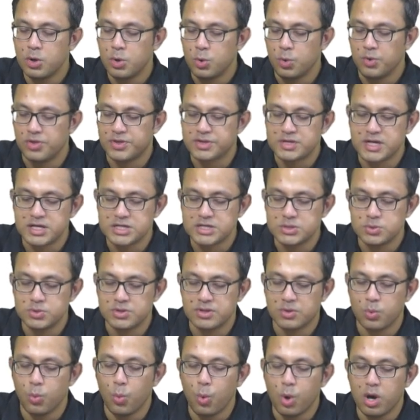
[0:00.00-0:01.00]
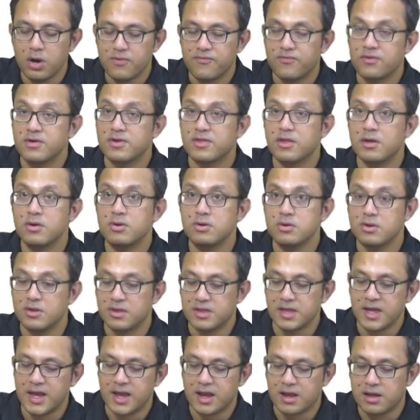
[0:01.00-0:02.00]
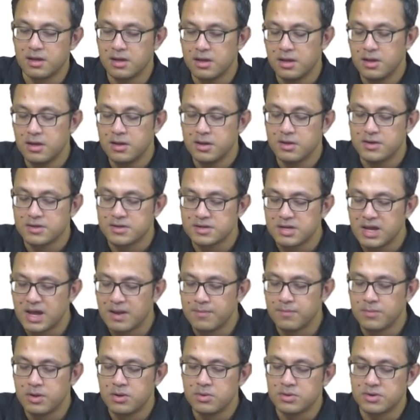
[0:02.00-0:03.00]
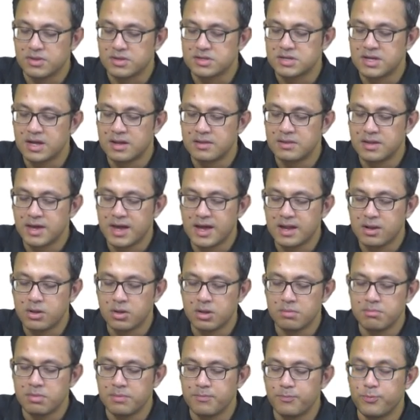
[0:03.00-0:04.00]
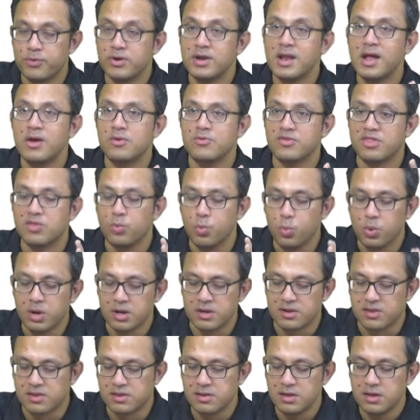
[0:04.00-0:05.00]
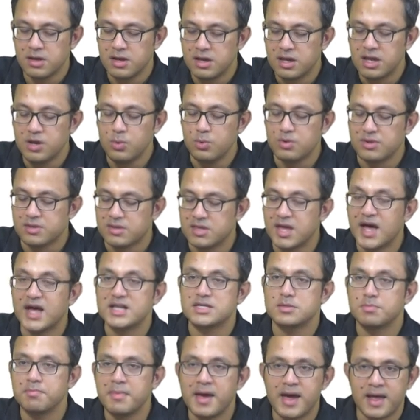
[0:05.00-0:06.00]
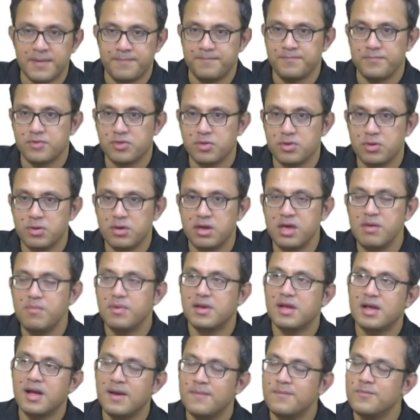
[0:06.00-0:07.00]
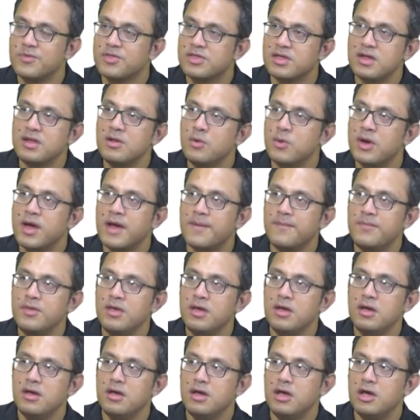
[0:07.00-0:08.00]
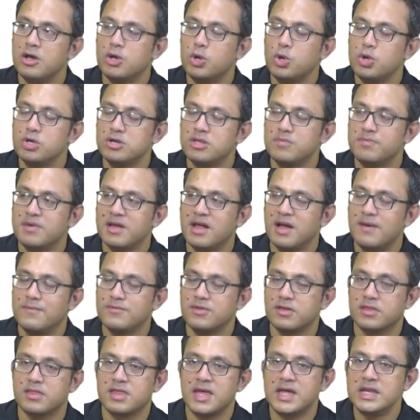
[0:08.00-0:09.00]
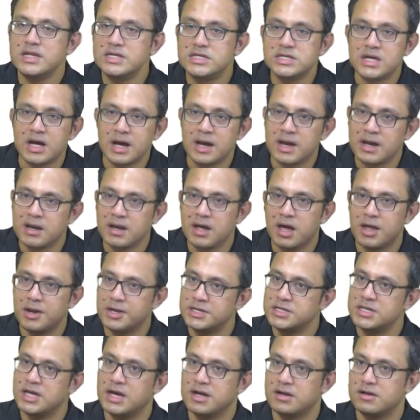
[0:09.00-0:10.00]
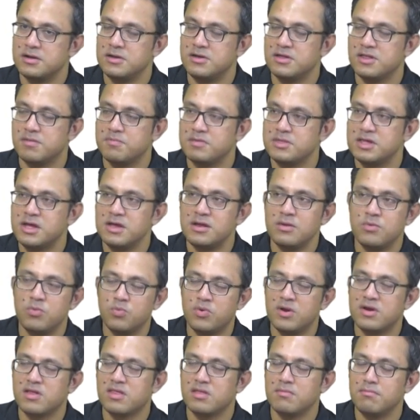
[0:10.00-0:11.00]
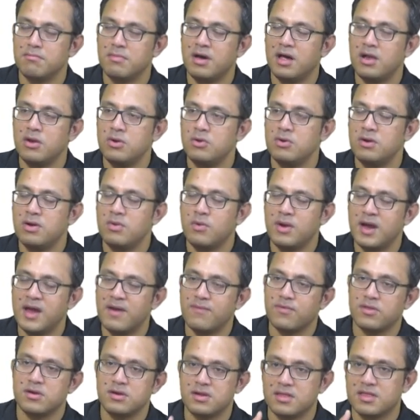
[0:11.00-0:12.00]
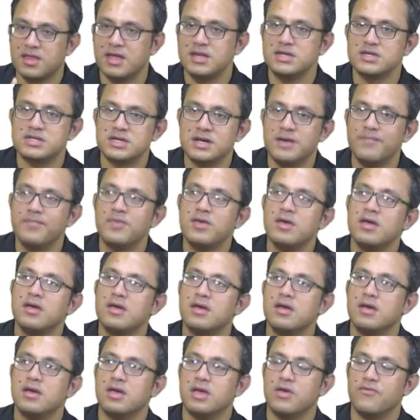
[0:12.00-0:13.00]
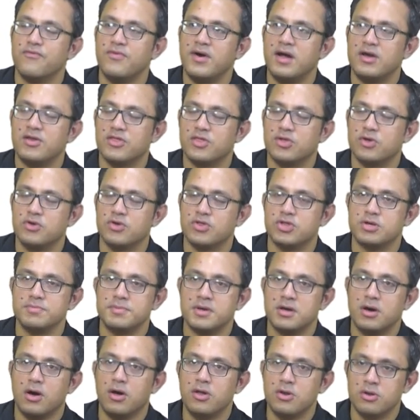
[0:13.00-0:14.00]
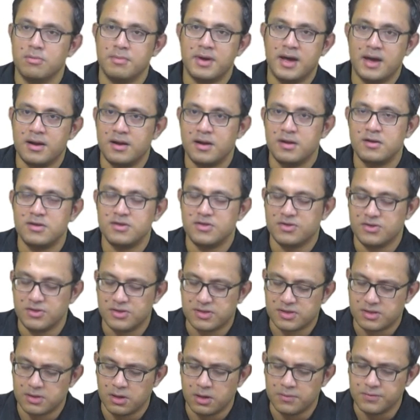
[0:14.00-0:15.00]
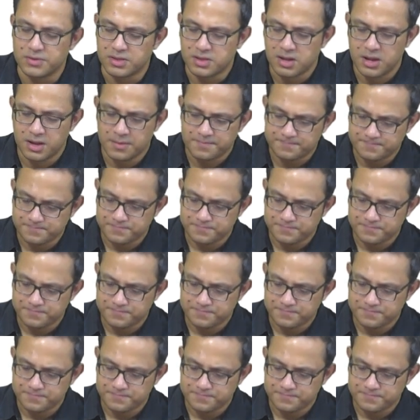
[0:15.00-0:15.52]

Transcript: who stuck to his work for his own sake. His name, you understand, had not been pronounced once. He was that man. So he becomes, in a way, uh, Kurtz becomes a center in of Darkness. But then once Marlowe arrives at the center, he finds Kurtz to be a hollow man. And this is obviously